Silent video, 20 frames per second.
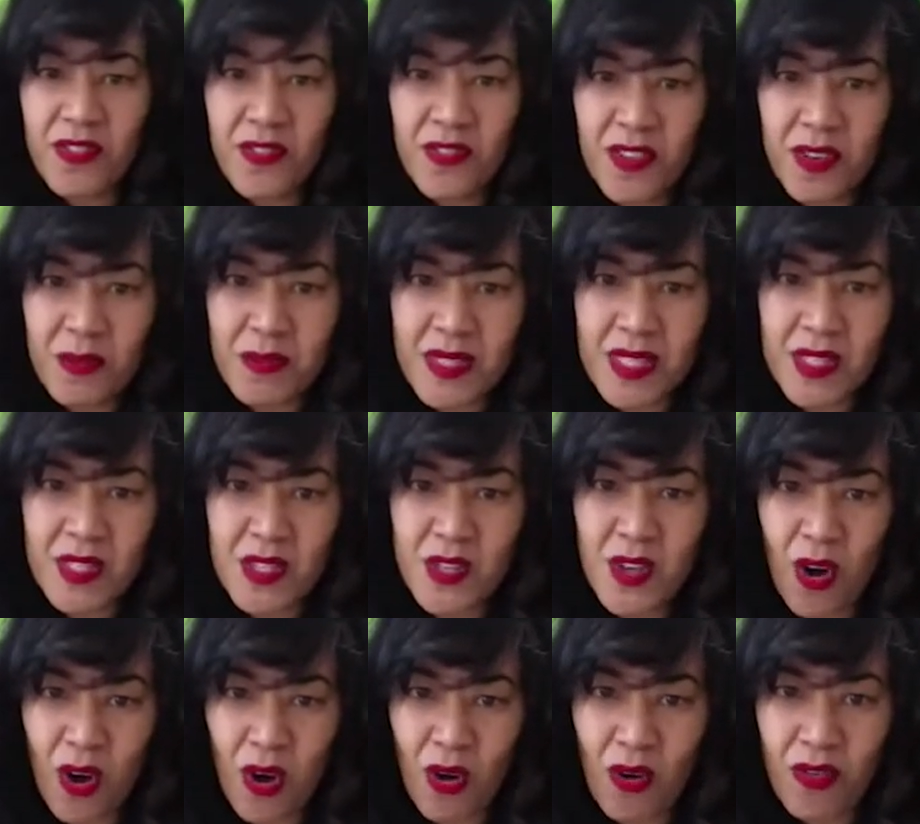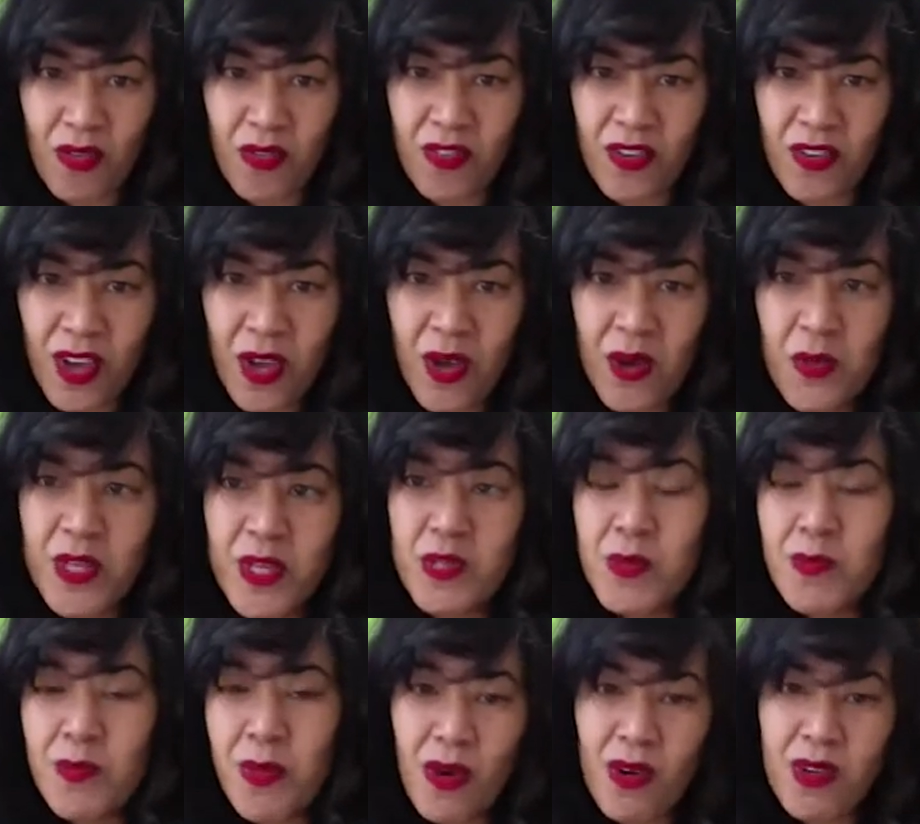flimsy scarf, which
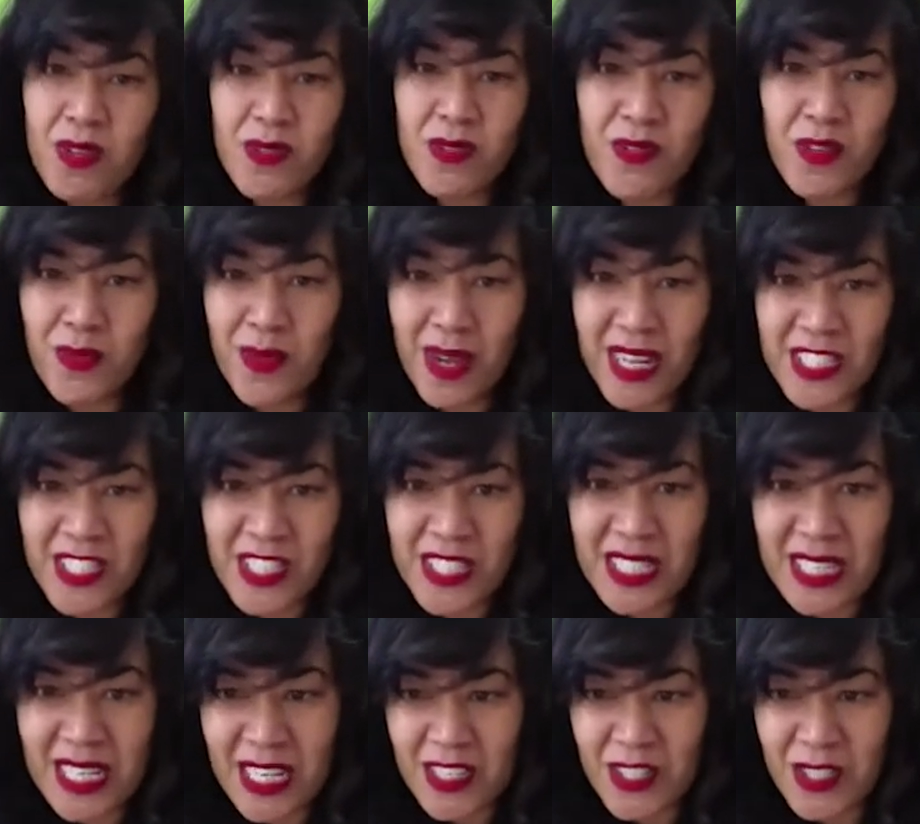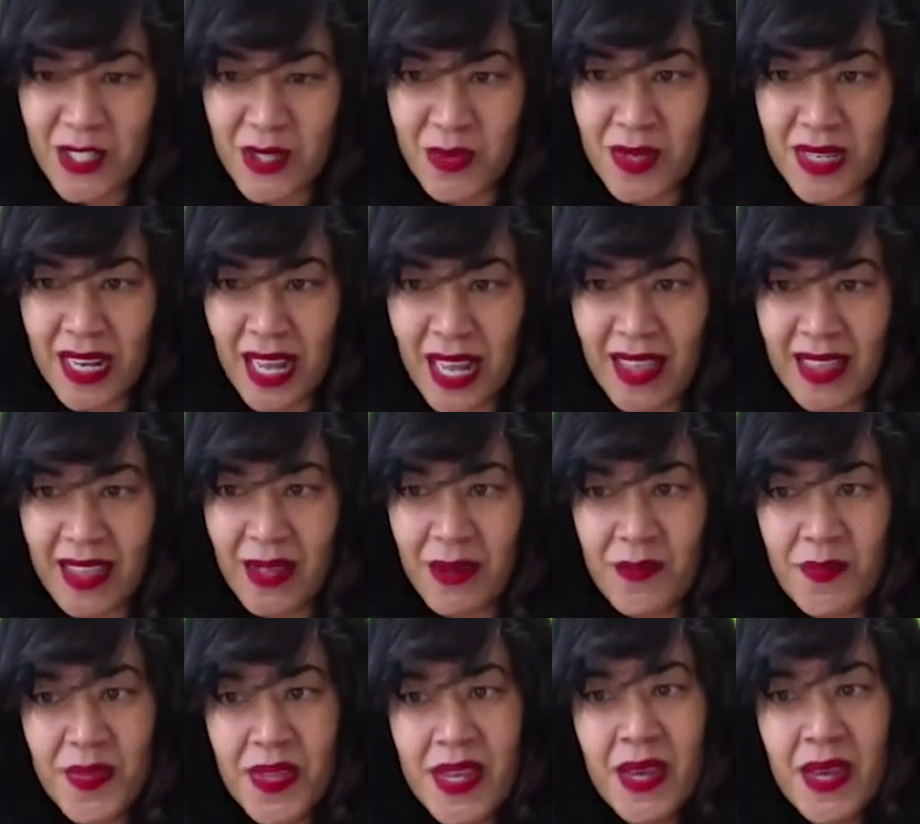we pass on from one generation to another.